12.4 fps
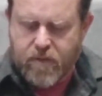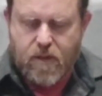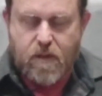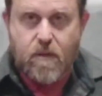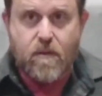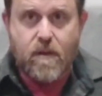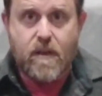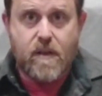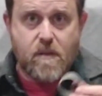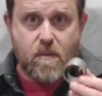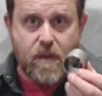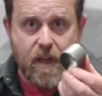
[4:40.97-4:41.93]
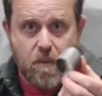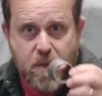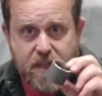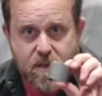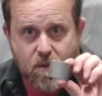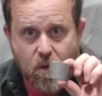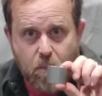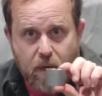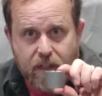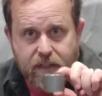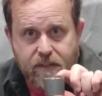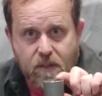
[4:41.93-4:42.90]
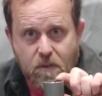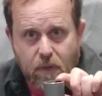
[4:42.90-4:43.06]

do is we'll cut a piece of chrome Ollie tube